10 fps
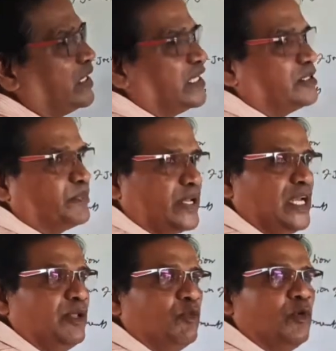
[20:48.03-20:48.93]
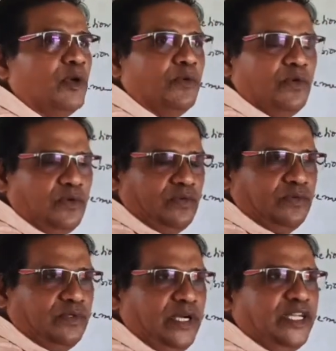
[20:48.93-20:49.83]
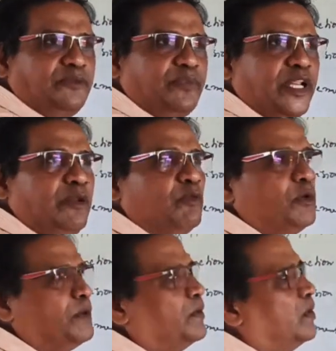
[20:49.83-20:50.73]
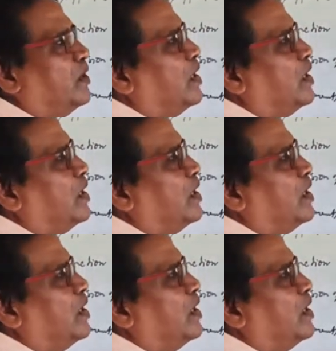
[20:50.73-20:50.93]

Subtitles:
it is freely movable. It is freely movable,